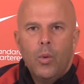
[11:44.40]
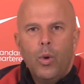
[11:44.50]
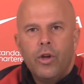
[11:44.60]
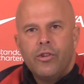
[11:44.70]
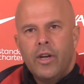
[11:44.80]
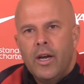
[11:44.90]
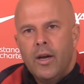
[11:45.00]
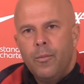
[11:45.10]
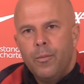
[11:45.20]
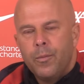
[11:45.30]
was
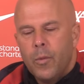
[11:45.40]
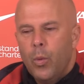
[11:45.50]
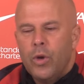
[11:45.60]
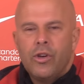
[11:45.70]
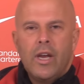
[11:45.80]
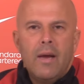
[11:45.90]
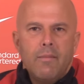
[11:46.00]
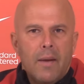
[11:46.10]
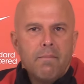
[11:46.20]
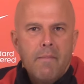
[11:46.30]
um, was a game
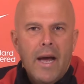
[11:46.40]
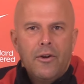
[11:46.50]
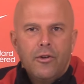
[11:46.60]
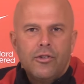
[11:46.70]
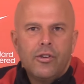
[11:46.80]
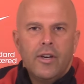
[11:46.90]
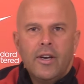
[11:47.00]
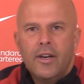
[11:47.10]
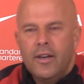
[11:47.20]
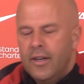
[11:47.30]
that matters
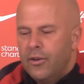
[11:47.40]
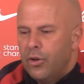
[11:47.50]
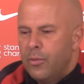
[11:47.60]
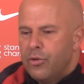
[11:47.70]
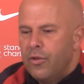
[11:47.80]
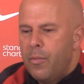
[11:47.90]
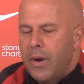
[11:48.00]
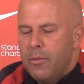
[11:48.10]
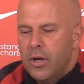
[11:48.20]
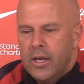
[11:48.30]
uh, in terms of a
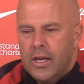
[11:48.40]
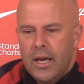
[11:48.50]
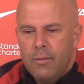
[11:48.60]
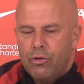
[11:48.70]
Premier League game.